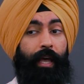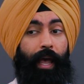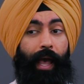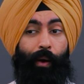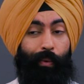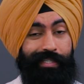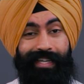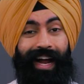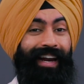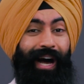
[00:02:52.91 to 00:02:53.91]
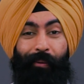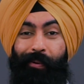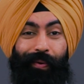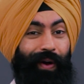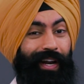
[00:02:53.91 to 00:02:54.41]
And once I got it up
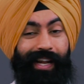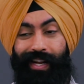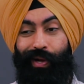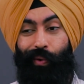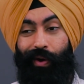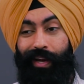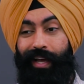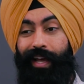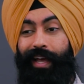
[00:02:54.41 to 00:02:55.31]
and running and going,